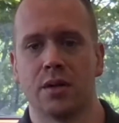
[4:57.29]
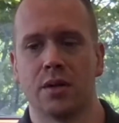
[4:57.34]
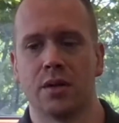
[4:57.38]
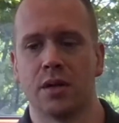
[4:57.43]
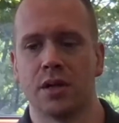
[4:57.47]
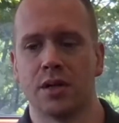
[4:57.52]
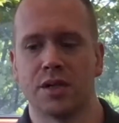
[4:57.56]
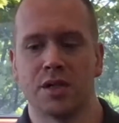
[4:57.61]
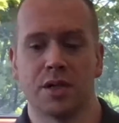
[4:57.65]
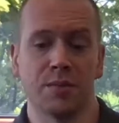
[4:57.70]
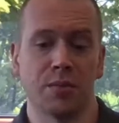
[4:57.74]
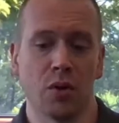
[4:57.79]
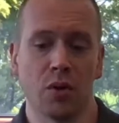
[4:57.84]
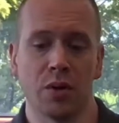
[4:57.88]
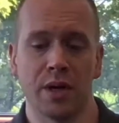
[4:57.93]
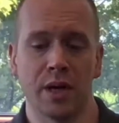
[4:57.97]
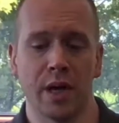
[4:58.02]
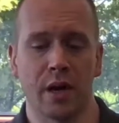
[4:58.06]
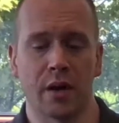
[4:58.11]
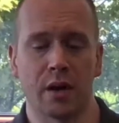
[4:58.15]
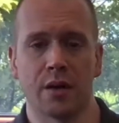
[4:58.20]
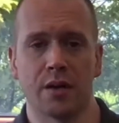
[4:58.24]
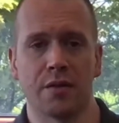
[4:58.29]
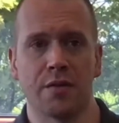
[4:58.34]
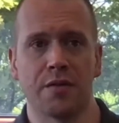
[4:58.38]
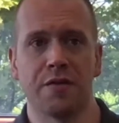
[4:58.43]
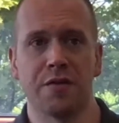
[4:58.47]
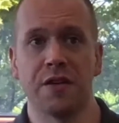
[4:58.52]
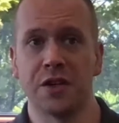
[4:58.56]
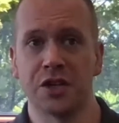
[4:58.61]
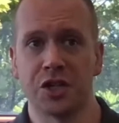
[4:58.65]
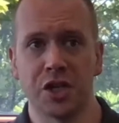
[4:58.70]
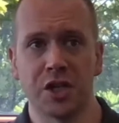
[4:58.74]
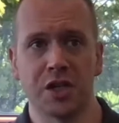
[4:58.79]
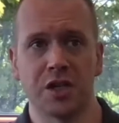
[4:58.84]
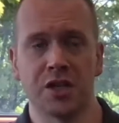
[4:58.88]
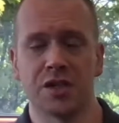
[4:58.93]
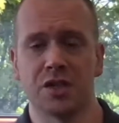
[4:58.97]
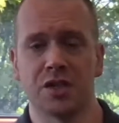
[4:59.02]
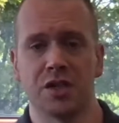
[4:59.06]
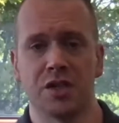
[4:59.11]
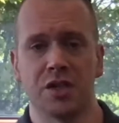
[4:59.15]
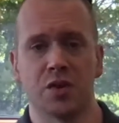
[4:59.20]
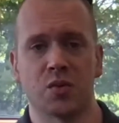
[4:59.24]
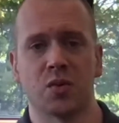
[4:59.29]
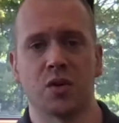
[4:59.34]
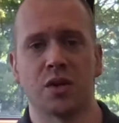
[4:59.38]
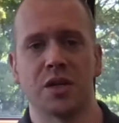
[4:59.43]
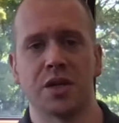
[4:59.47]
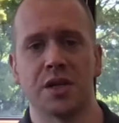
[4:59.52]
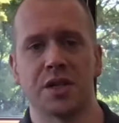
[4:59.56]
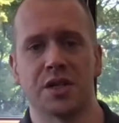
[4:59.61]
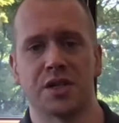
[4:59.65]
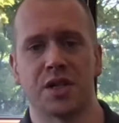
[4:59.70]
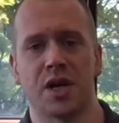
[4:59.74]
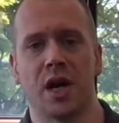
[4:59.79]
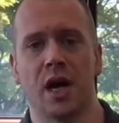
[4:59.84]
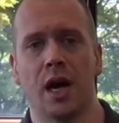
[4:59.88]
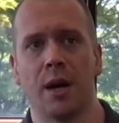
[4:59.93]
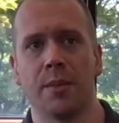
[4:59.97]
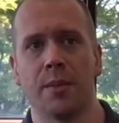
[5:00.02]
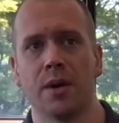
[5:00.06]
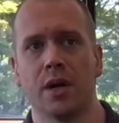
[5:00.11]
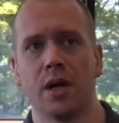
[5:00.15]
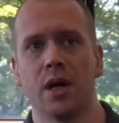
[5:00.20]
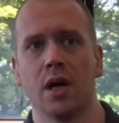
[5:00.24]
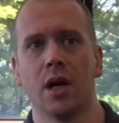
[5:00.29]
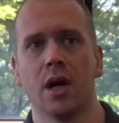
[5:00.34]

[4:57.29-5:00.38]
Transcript: It's employee error. Phishing is really at the top.